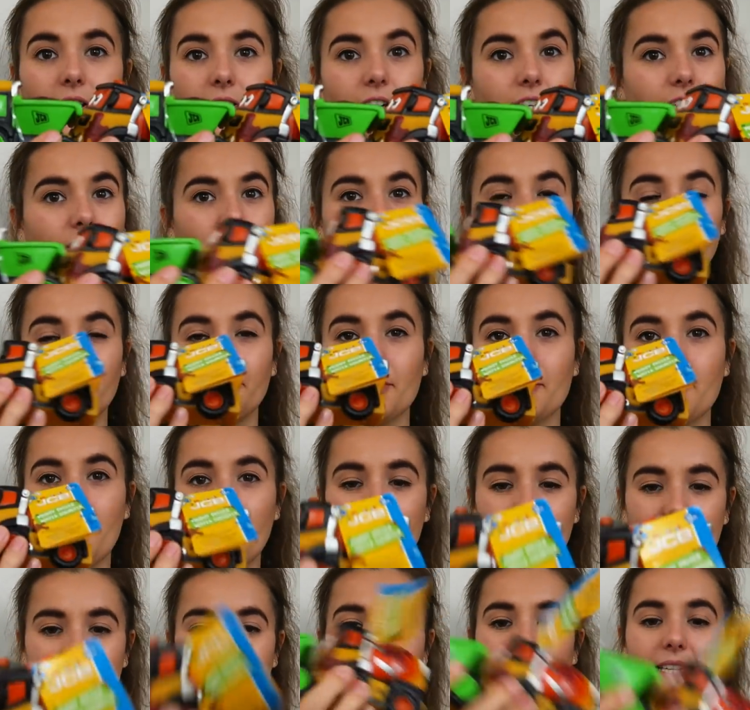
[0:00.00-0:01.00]
don't know if you
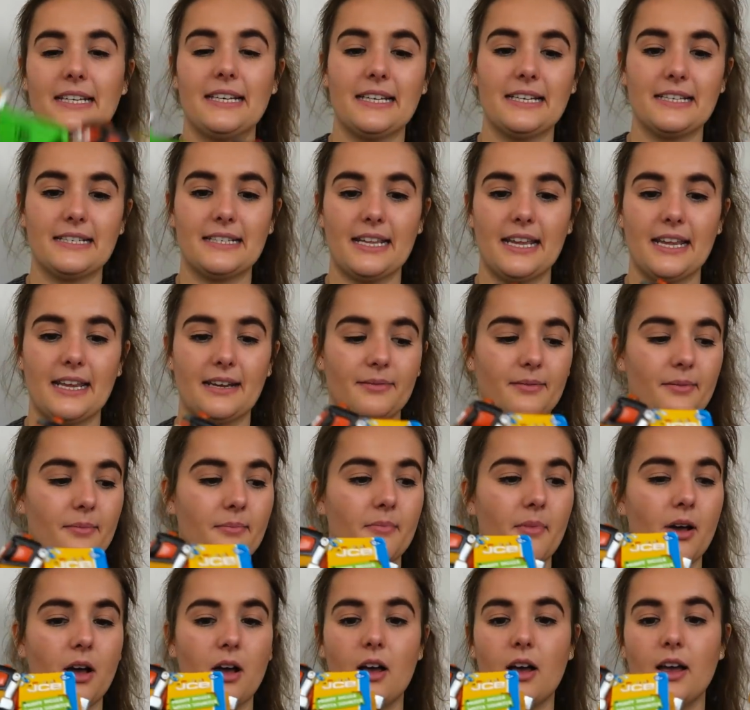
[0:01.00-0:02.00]
remember seeing these in
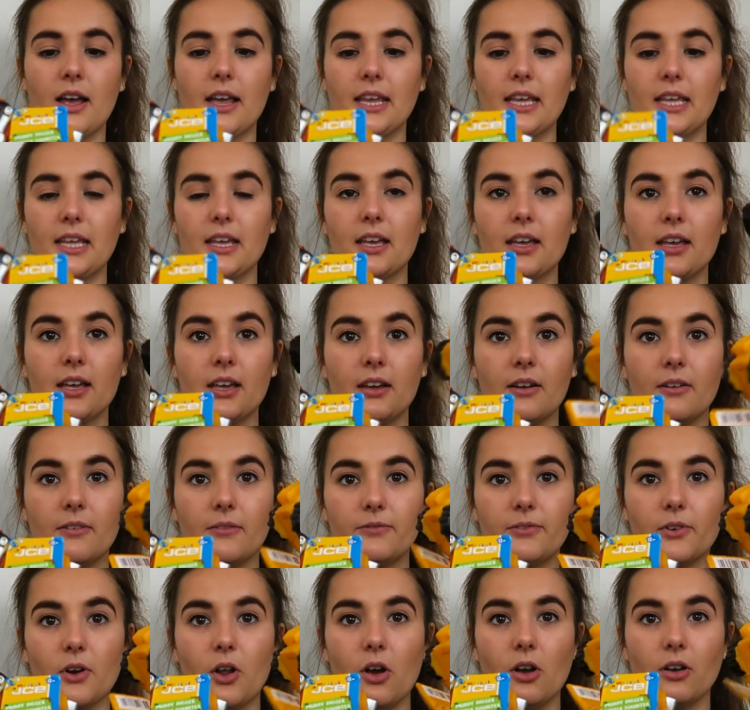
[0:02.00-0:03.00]
my
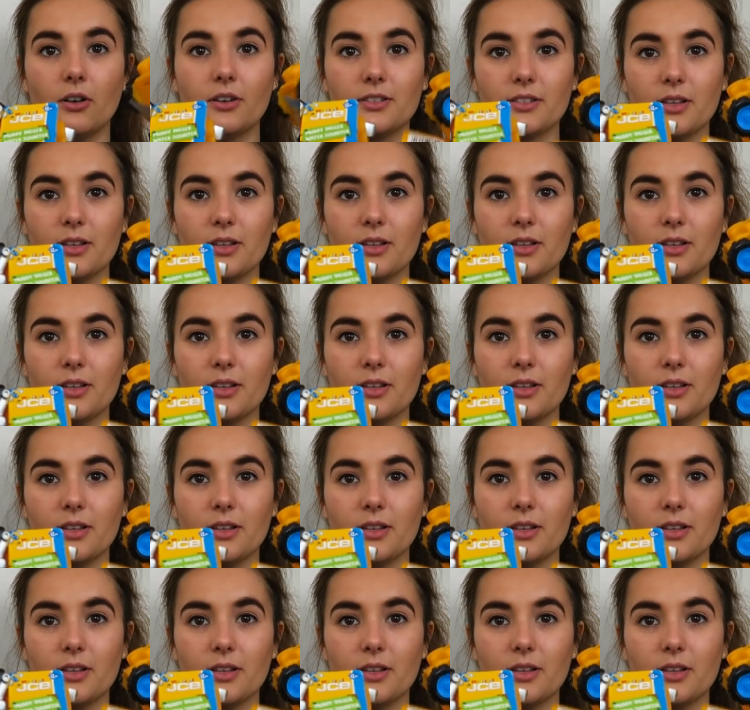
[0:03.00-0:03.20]
vlog.